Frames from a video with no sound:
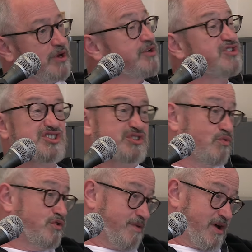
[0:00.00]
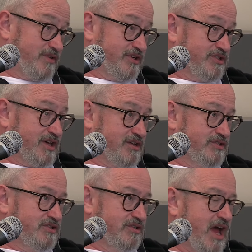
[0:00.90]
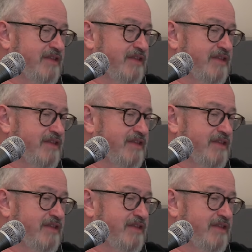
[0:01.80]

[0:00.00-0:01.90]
where you can just talk about these things,